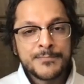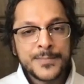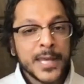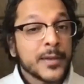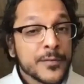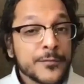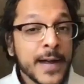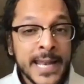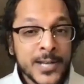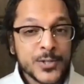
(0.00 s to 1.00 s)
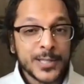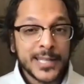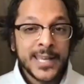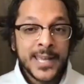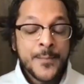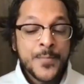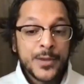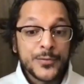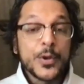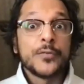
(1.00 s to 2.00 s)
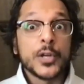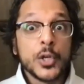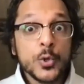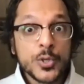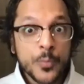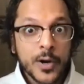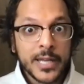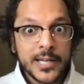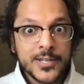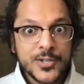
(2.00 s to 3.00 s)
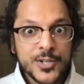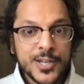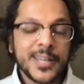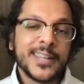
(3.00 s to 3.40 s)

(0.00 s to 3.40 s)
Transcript: Think of it financially. If you have a huge mortgage,